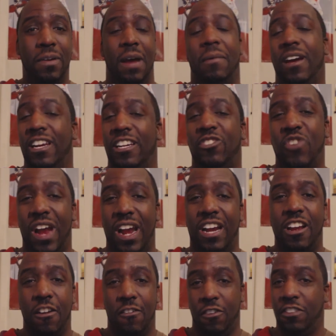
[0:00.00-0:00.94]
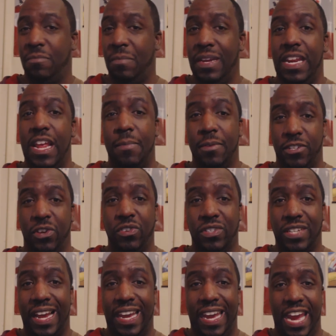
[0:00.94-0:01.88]
but I'm going to try to cover as many
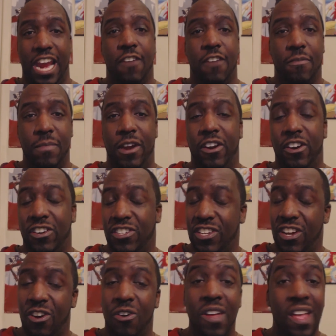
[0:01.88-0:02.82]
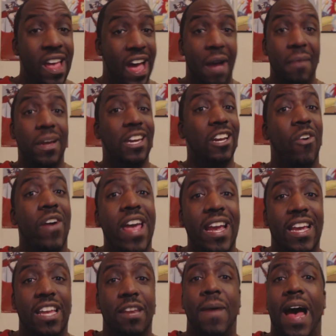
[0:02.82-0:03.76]
episodes as I can from here. So I'm going to go
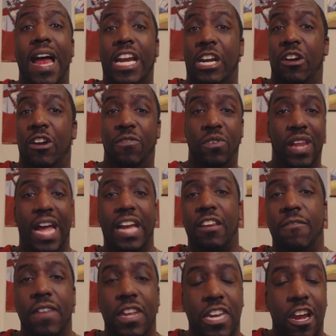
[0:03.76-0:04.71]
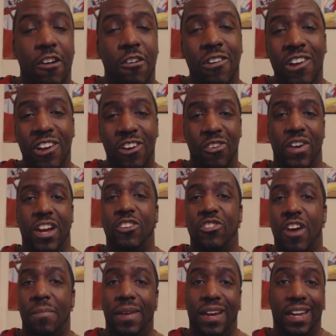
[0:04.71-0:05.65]
ahead and get up out of here. If you liked the video, go ahead
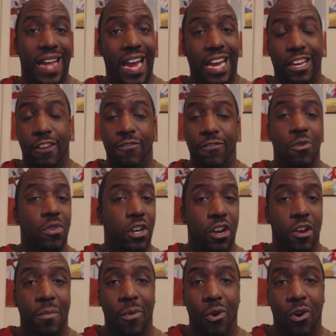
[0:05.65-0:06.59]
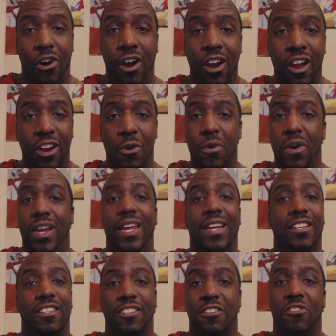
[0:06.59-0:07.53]
and drop me a like, and if you want to hear more, go ahead and
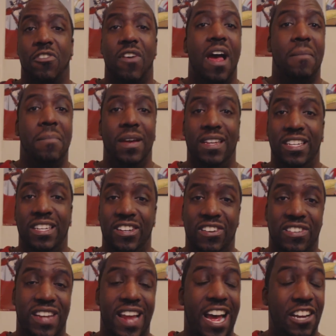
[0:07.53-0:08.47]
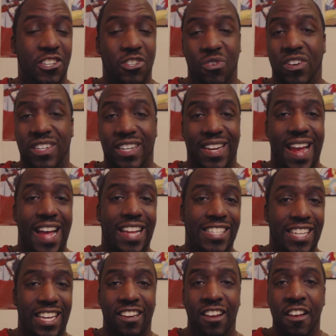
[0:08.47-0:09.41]
hit the subscribe button, as there's not a shortage of
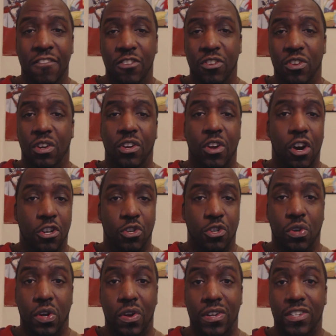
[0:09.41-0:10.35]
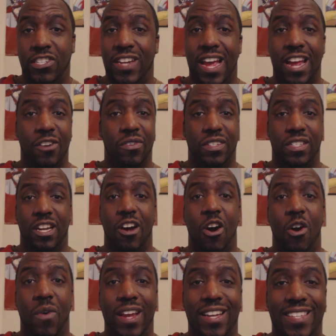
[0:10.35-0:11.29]
content you indulge on this channel. As I
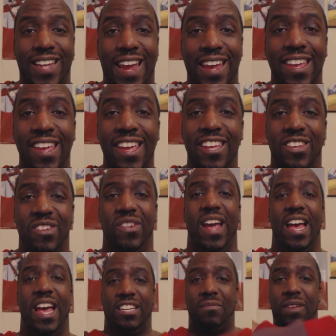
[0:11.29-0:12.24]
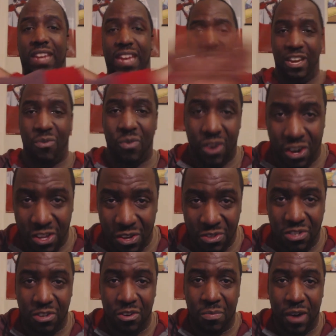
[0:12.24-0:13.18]
always say, you guys can be anywhere on
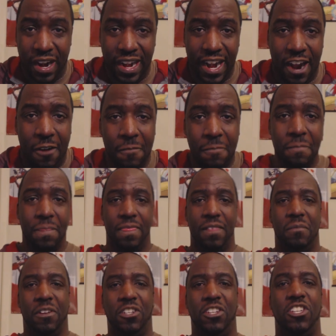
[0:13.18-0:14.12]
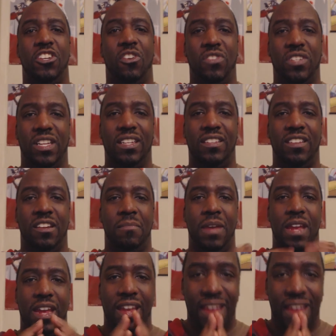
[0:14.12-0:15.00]
YouTube right now, but you chose to listen to me.